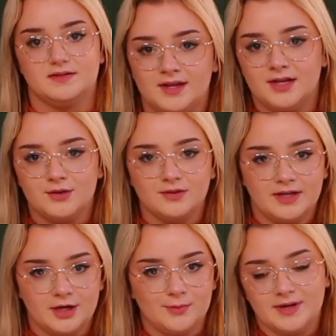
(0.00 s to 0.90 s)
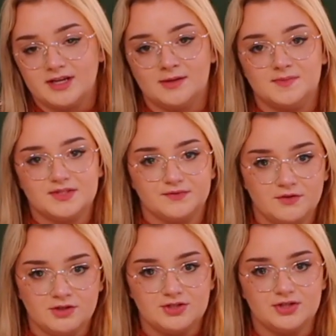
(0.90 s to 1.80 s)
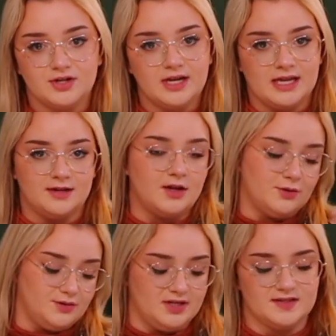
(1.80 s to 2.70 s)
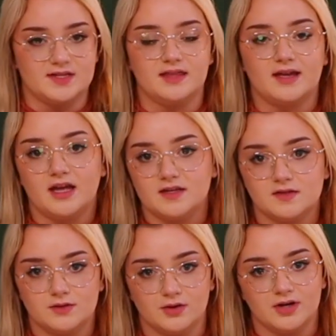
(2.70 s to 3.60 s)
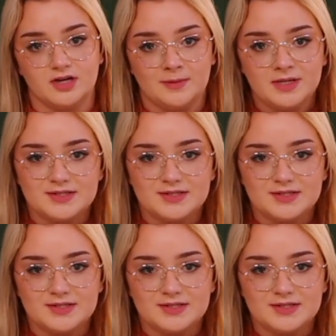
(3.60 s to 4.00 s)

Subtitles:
Another layer when it comes to furniture and other things like that is ergonomics.